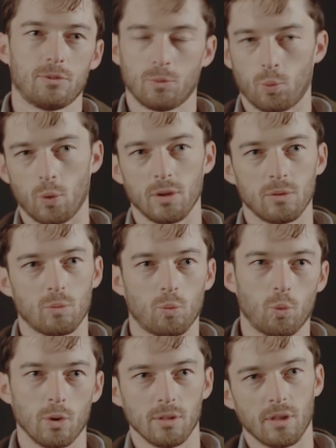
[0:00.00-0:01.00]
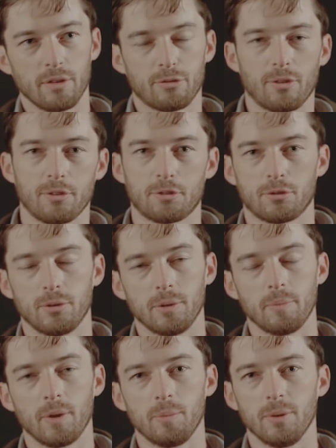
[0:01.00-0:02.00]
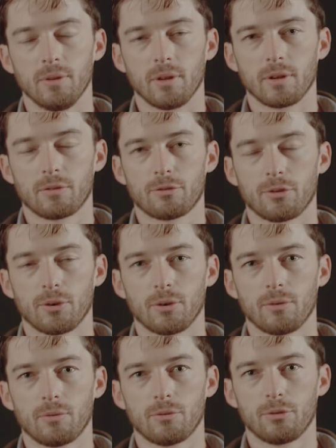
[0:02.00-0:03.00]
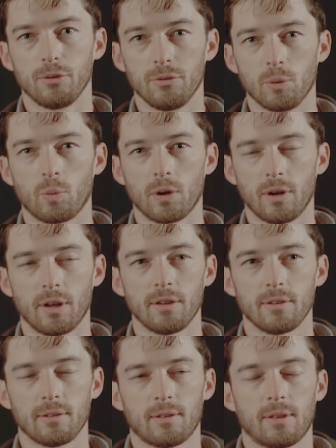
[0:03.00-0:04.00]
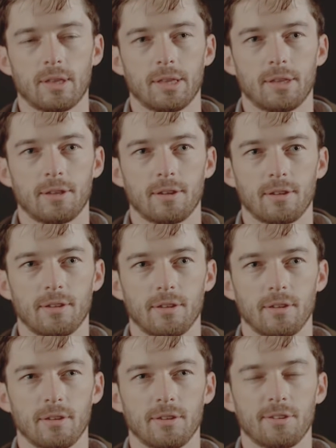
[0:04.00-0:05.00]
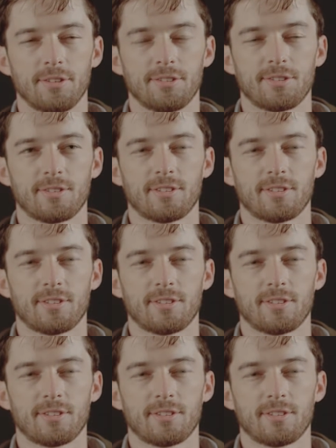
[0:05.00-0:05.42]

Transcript: what life on the street may be like for even one night, and